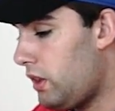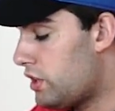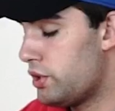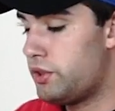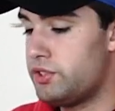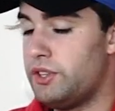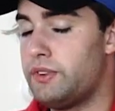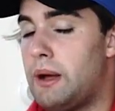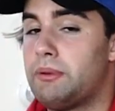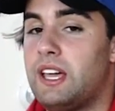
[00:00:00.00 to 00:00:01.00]
So there's
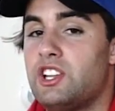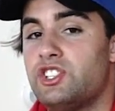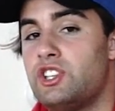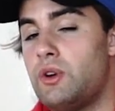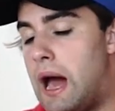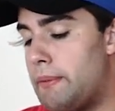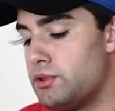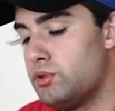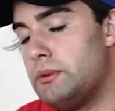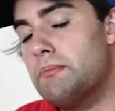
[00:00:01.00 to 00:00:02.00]
different applications that you
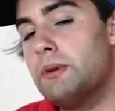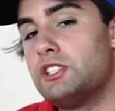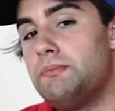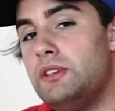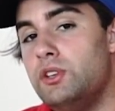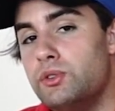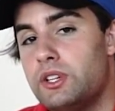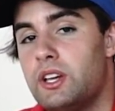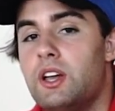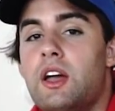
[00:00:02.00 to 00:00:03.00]
absolutely must be
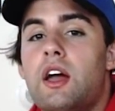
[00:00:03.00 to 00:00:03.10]
using.